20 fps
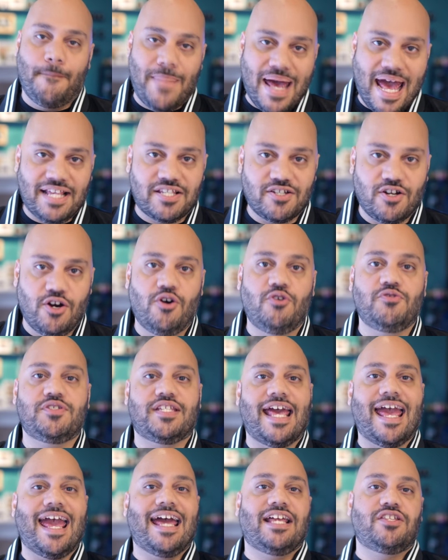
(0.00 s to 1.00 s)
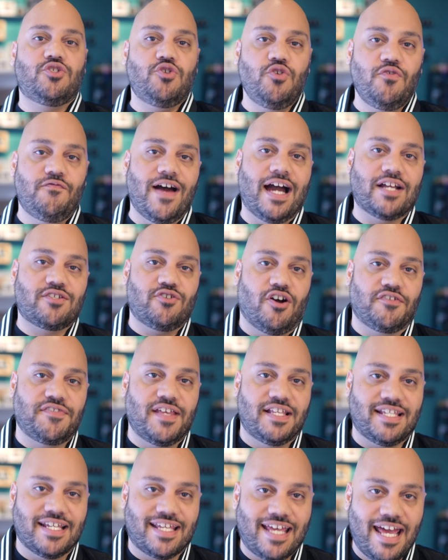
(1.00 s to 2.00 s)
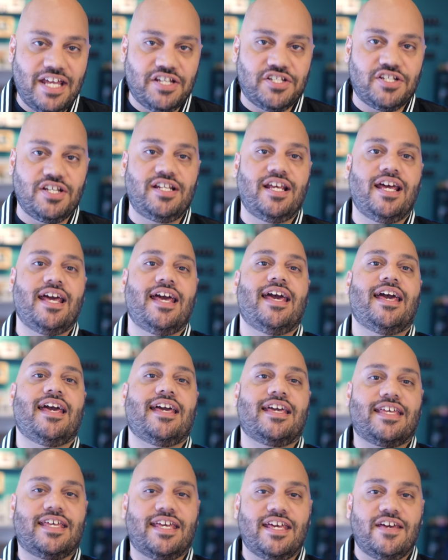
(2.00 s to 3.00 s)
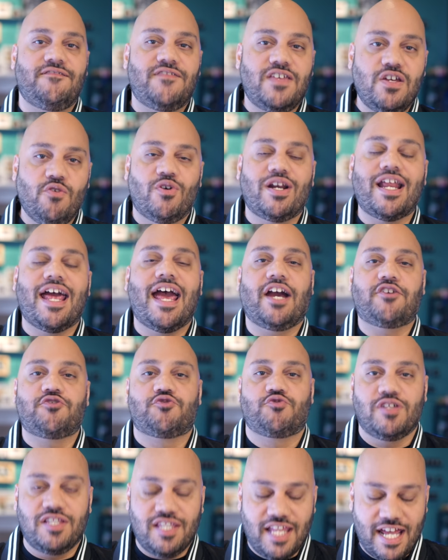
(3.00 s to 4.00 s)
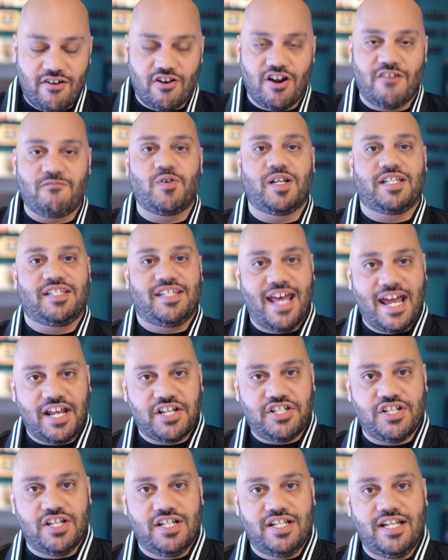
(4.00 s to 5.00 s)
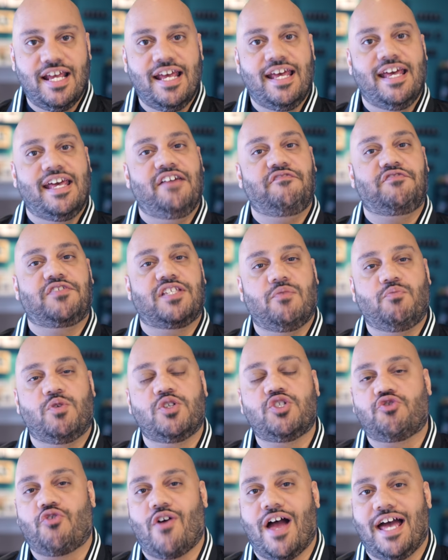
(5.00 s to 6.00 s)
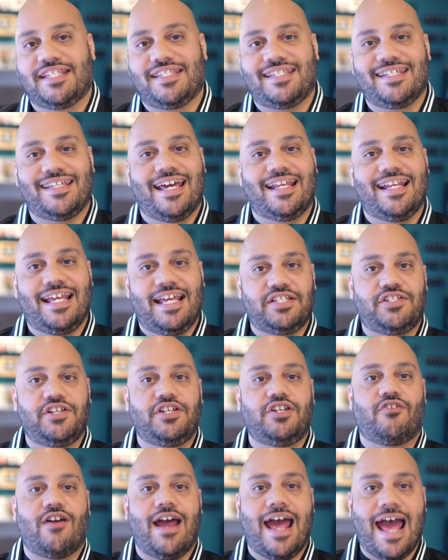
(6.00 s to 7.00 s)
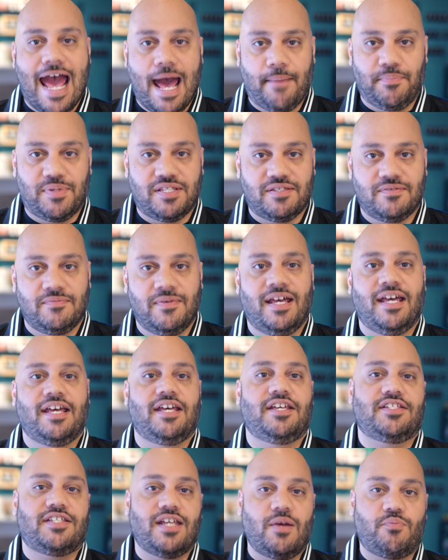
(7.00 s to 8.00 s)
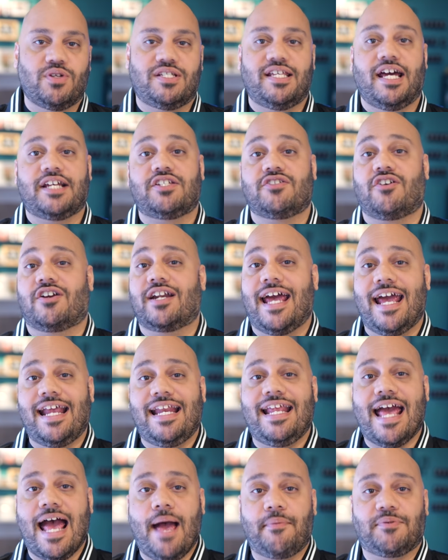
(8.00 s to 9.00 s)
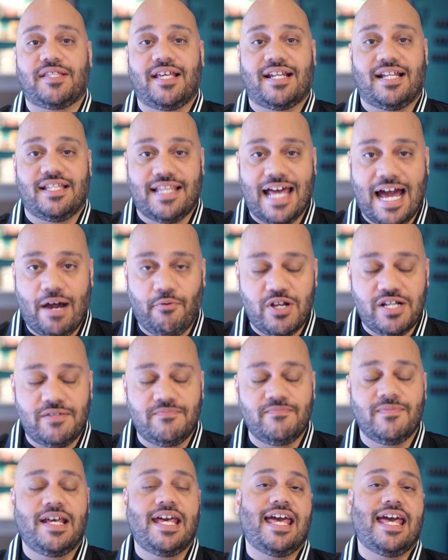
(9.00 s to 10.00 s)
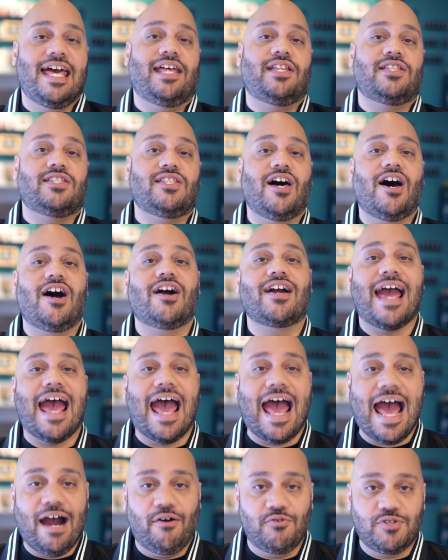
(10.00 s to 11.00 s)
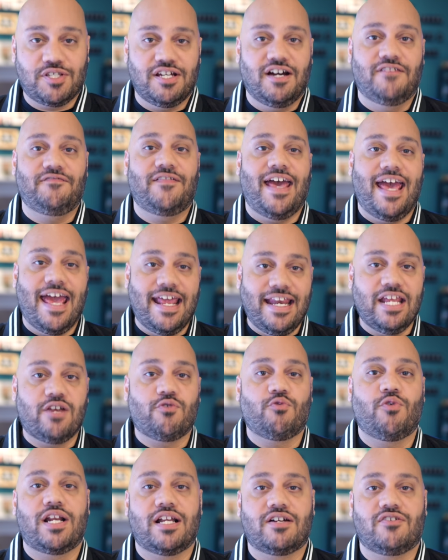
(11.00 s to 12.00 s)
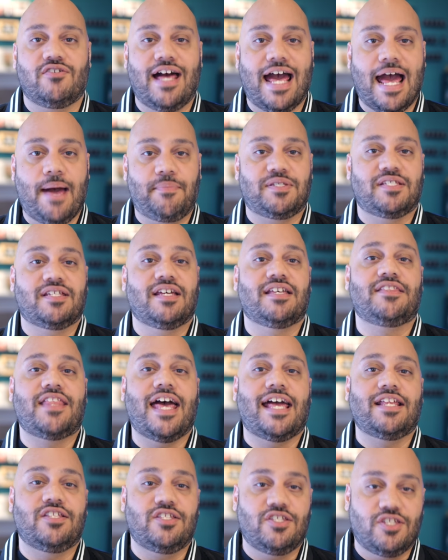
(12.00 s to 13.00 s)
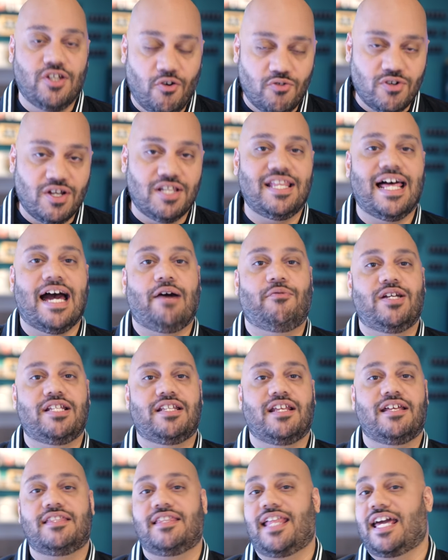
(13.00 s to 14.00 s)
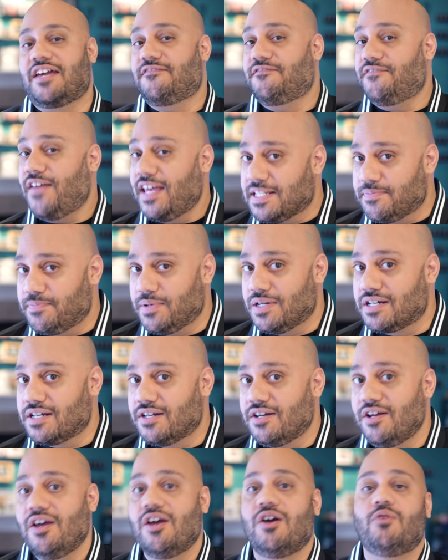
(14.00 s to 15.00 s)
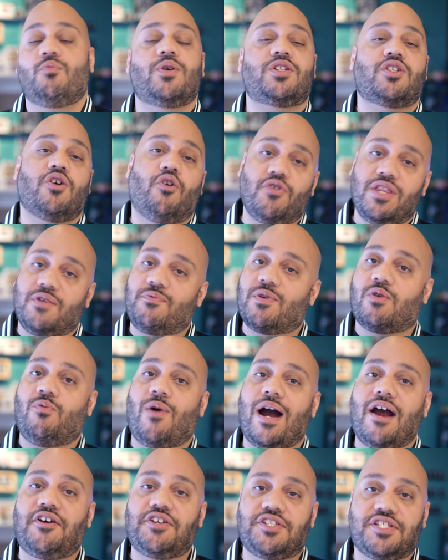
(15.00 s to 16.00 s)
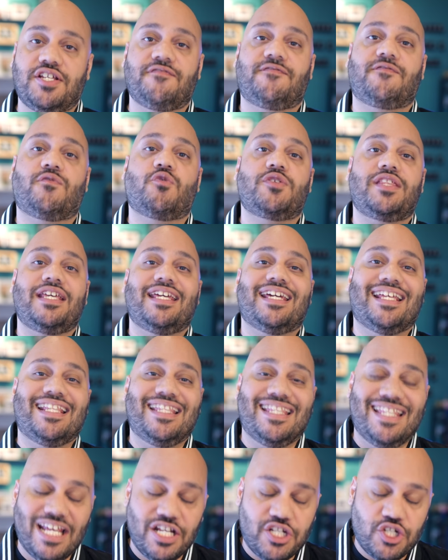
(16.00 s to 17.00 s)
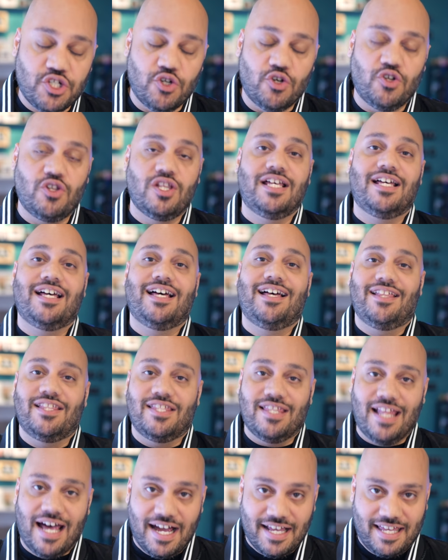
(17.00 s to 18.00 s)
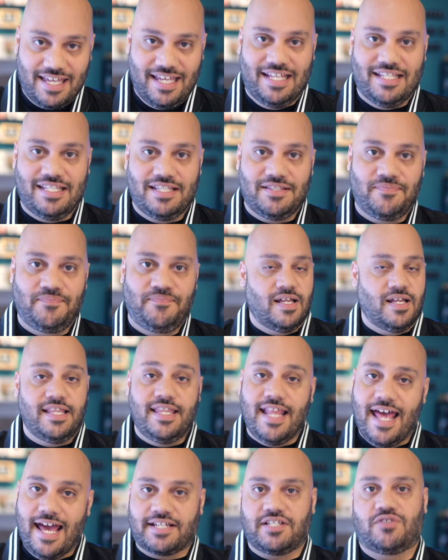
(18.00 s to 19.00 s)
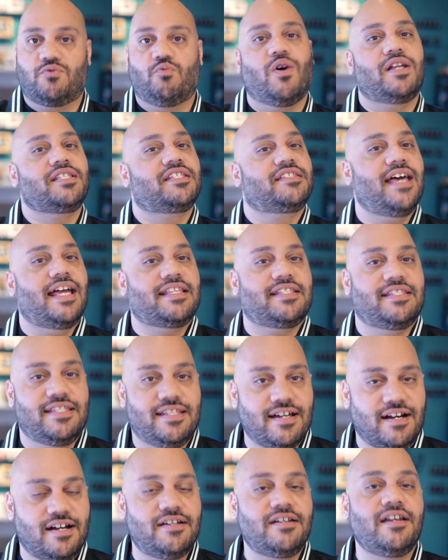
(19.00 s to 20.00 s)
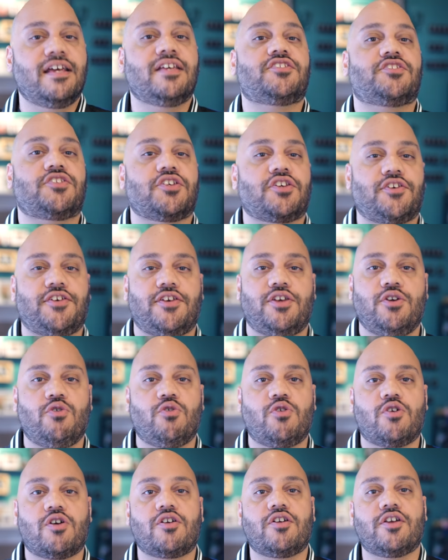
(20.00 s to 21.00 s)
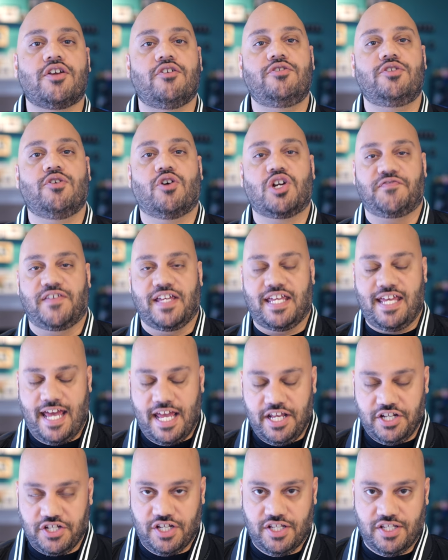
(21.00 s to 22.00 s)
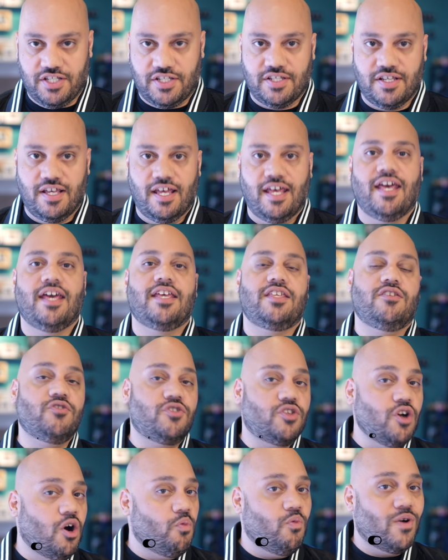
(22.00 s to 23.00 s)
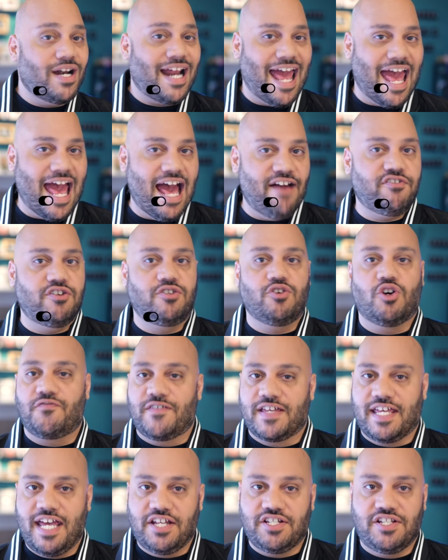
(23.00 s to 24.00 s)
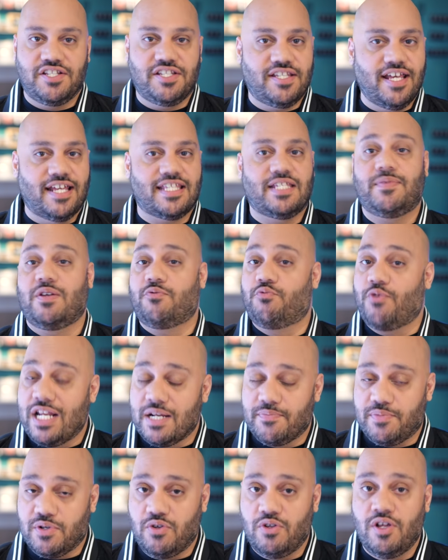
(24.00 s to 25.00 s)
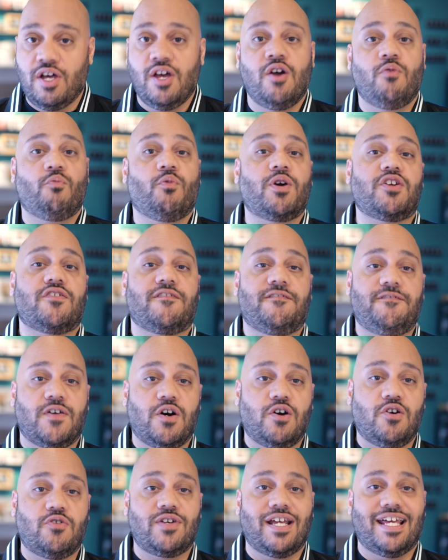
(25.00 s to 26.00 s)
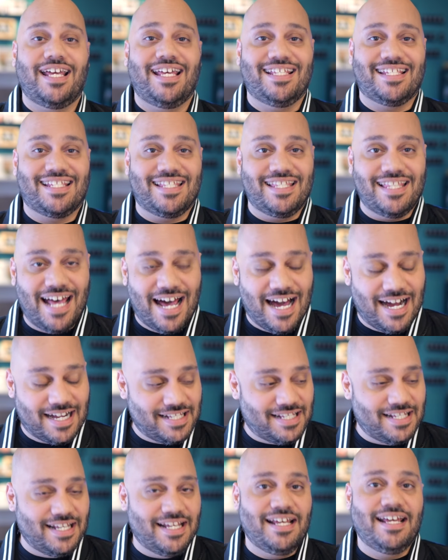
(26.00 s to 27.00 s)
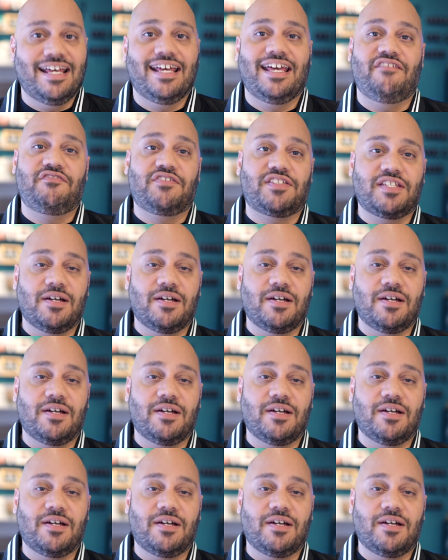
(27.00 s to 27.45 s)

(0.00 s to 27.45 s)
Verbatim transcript: Passcodes and two-factor authentication give you an extra layer of protection if someone tries to get into your apps. Set protection on any apps that allow it and log out of any critical apps that don't allow it, like Facebook, which only requires it for the initial login. Next, once that's done, secure your notifications. You don't want to have your notifications set to be readable when your phone is locked if